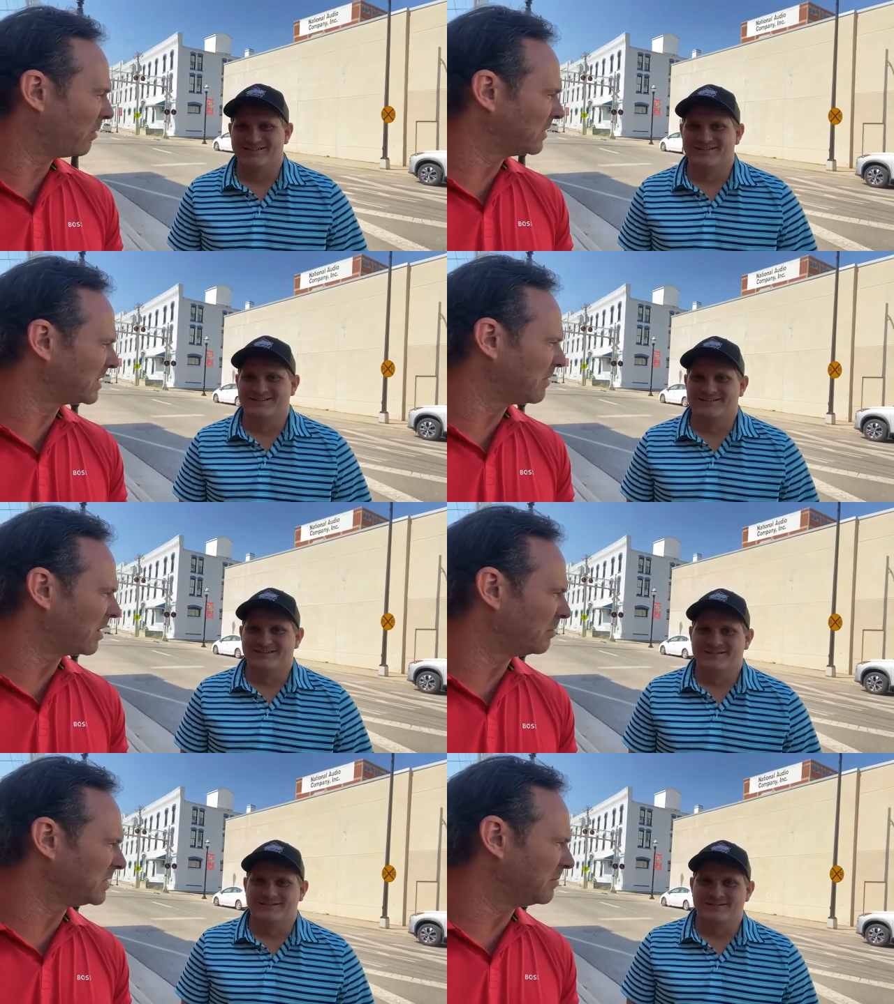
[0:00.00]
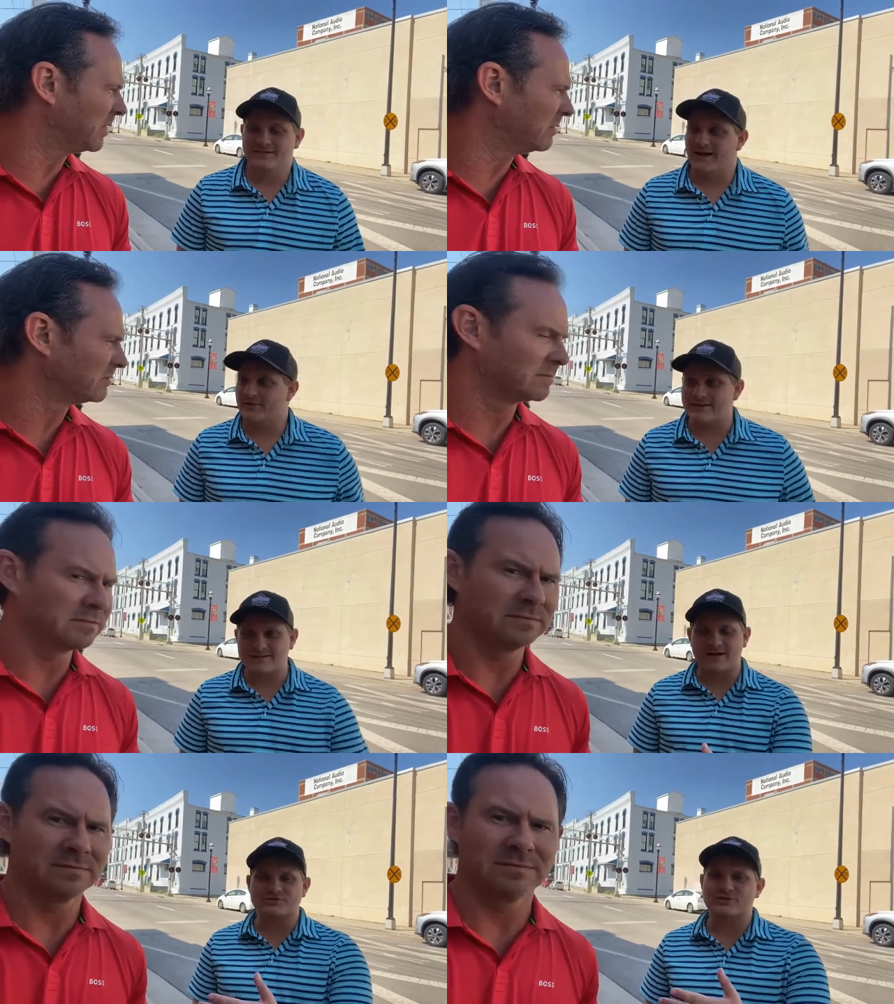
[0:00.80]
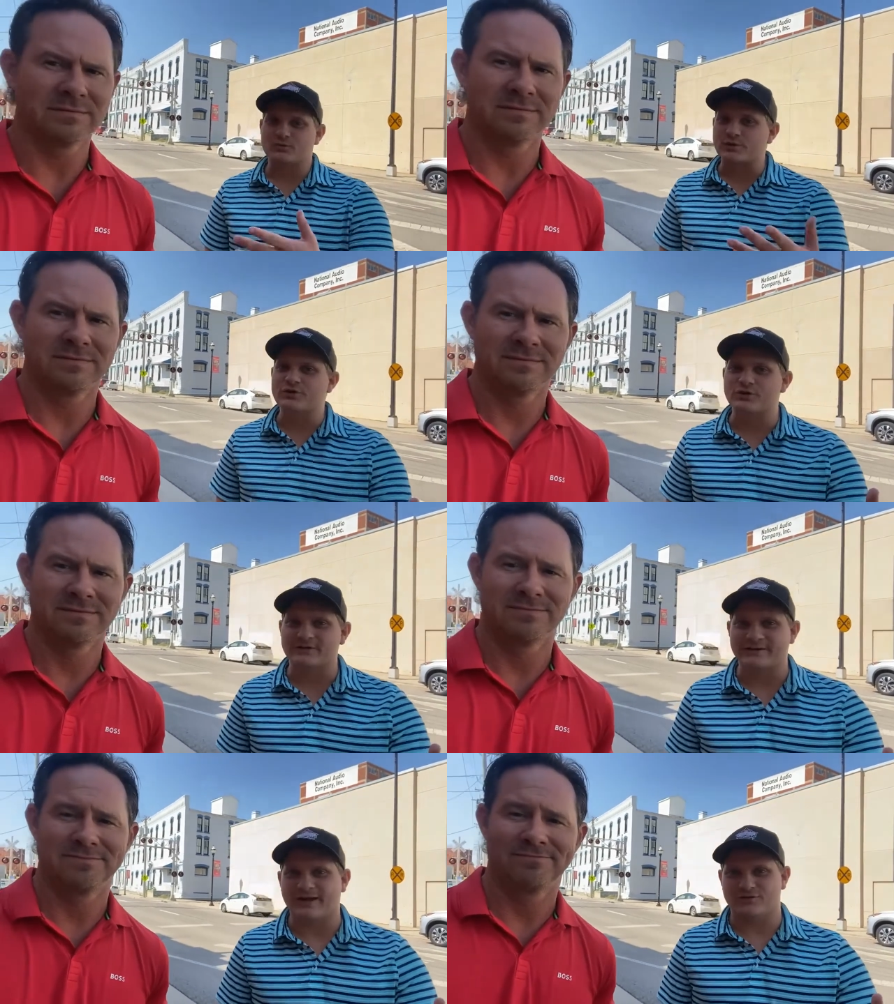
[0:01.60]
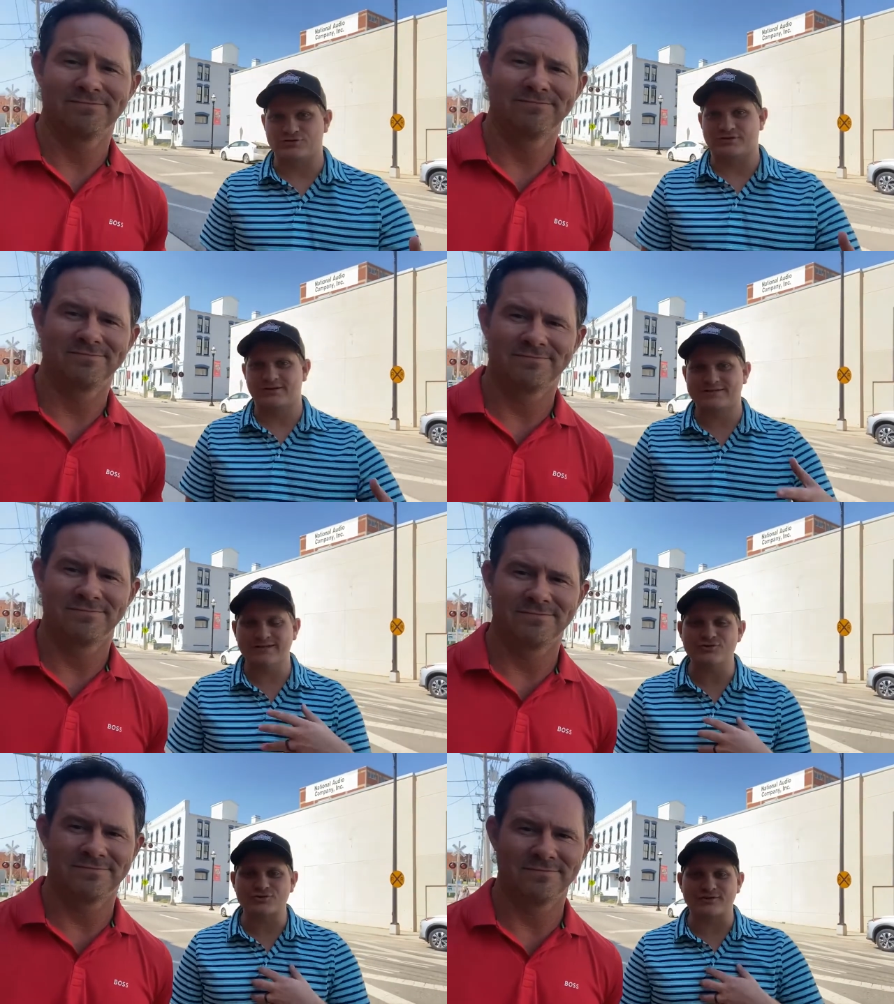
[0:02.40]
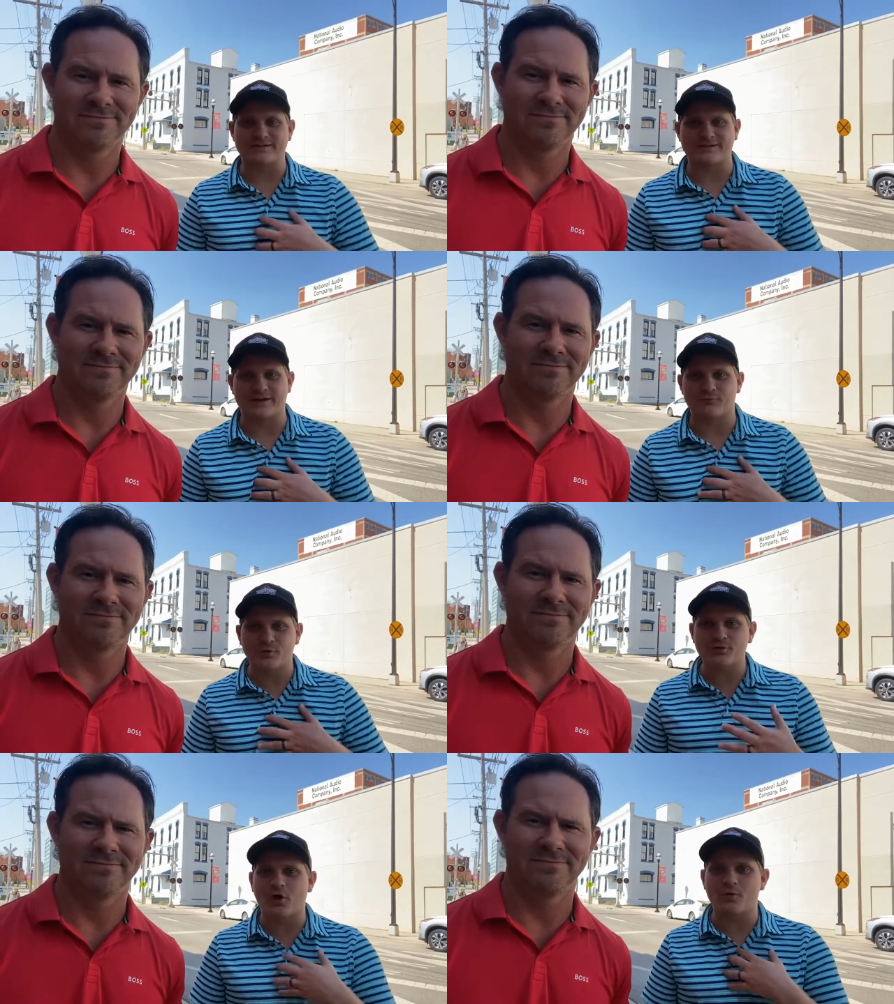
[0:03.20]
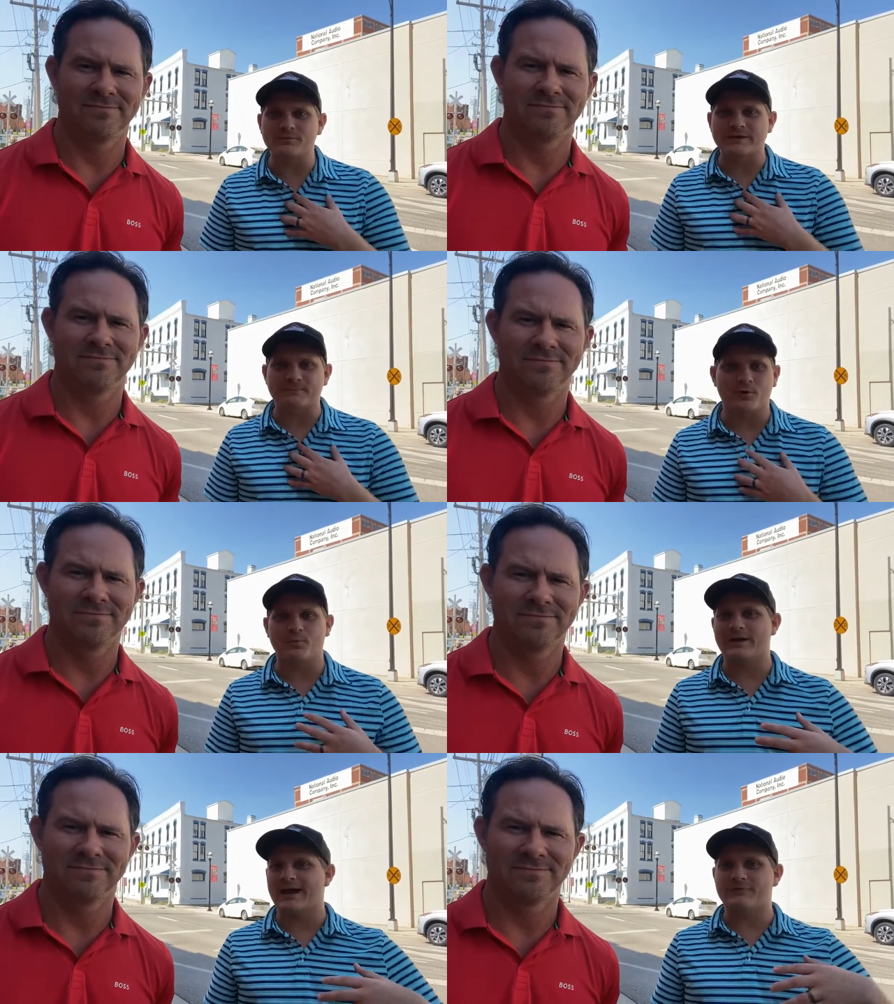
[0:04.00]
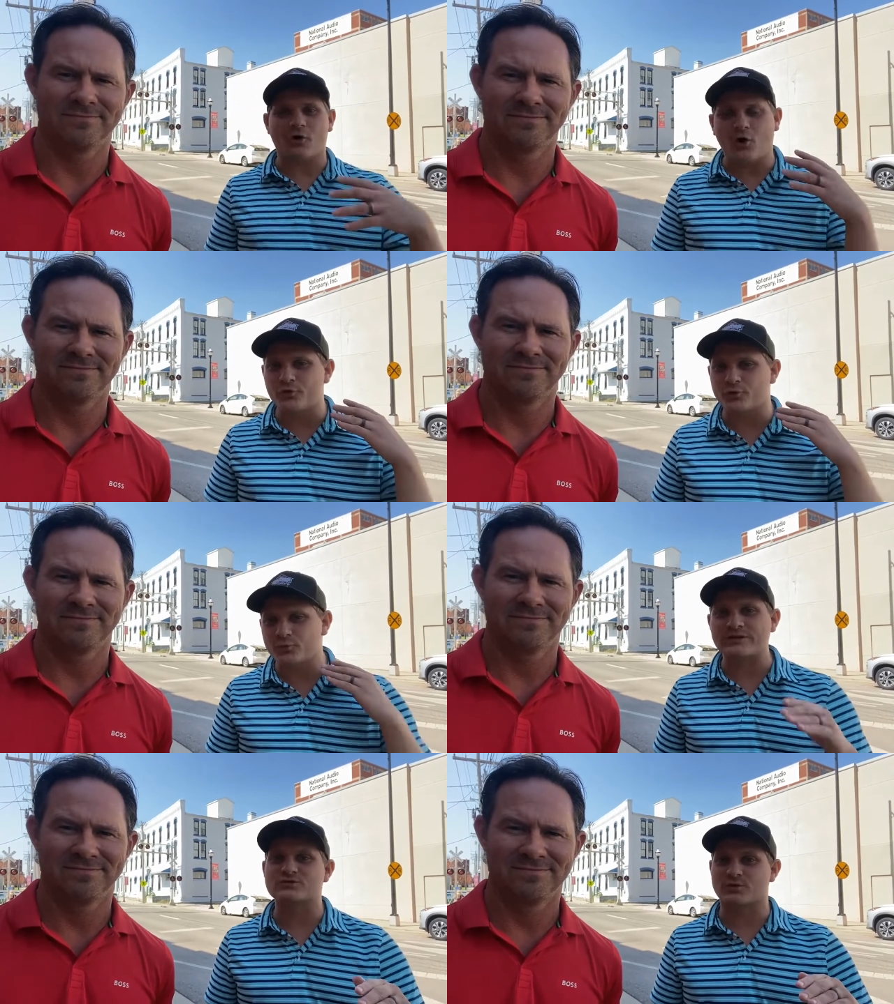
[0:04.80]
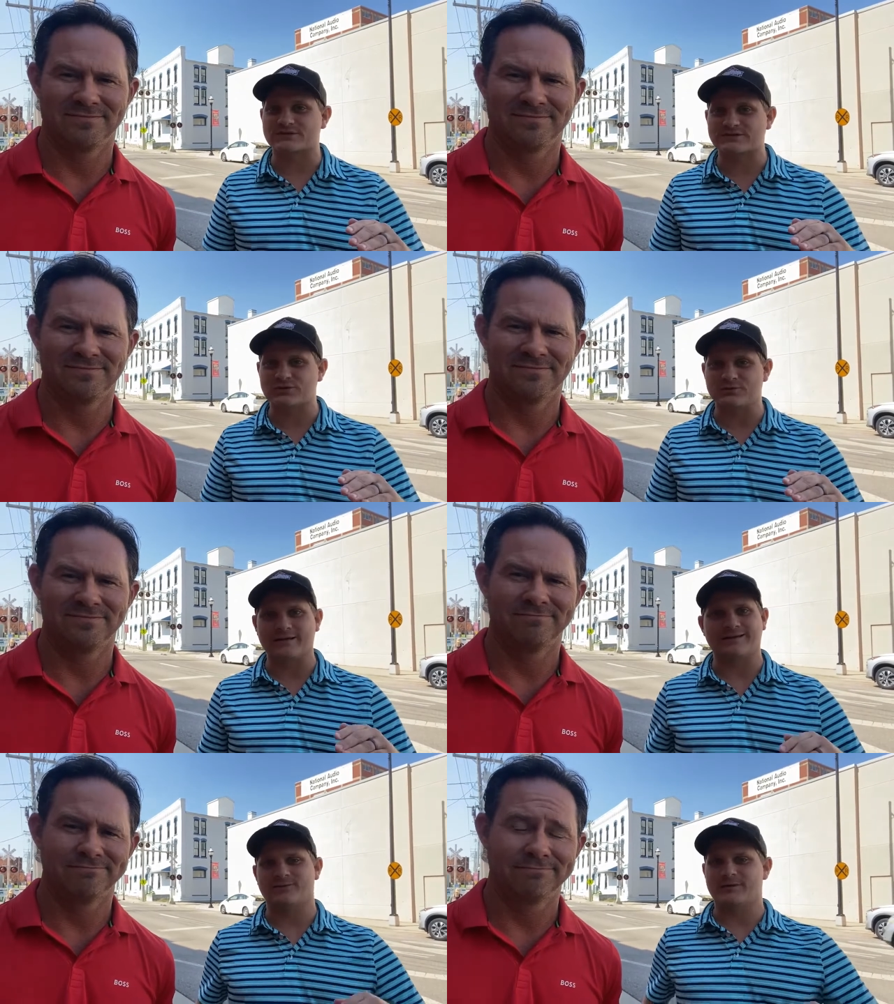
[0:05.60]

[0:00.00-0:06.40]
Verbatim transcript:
Speaker 1: we say about Home Depot. Yeah, that's actually a really good analogy. Essentially, if we're the Home Depot, we have all the resources you need.